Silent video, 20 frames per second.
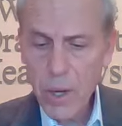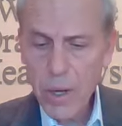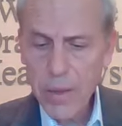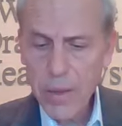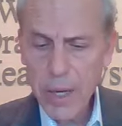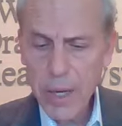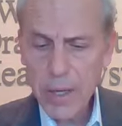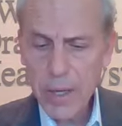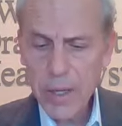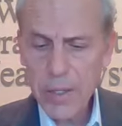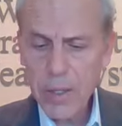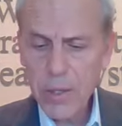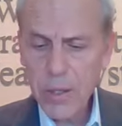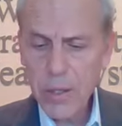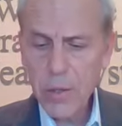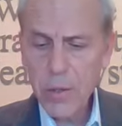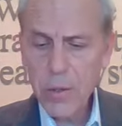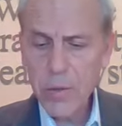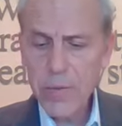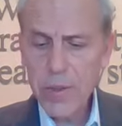That does
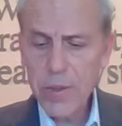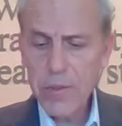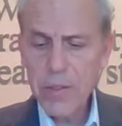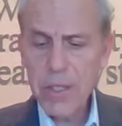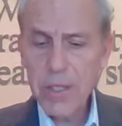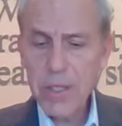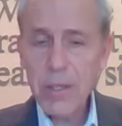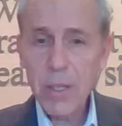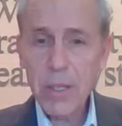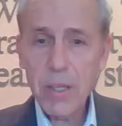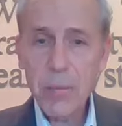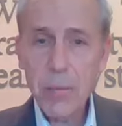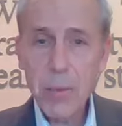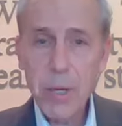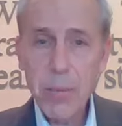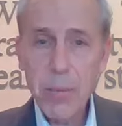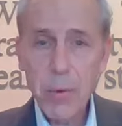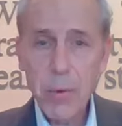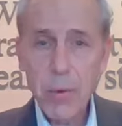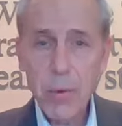include 56
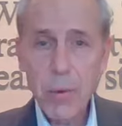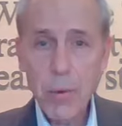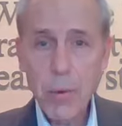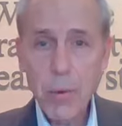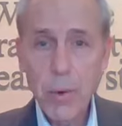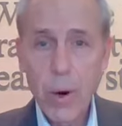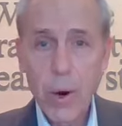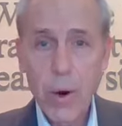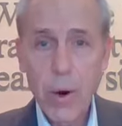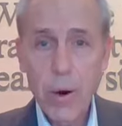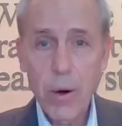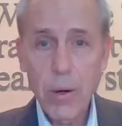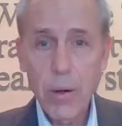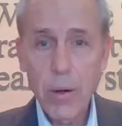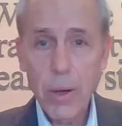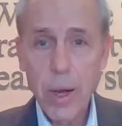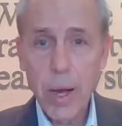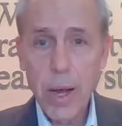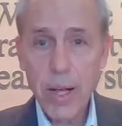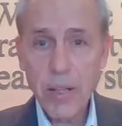people who are
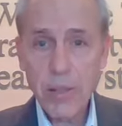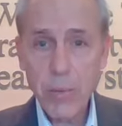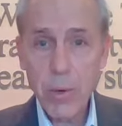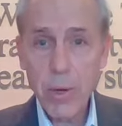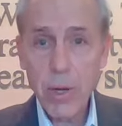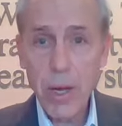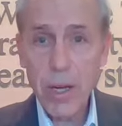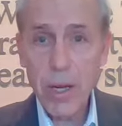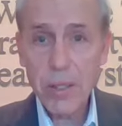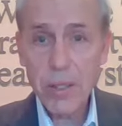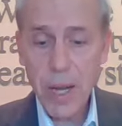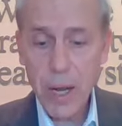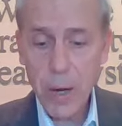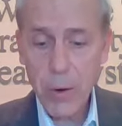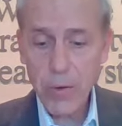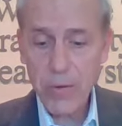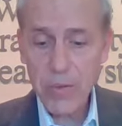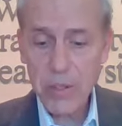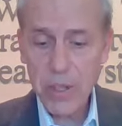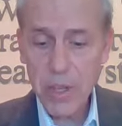hospitalized out
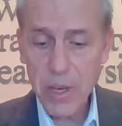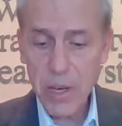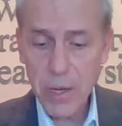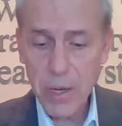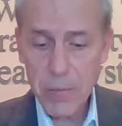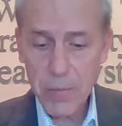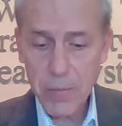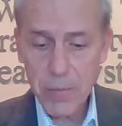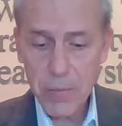of state.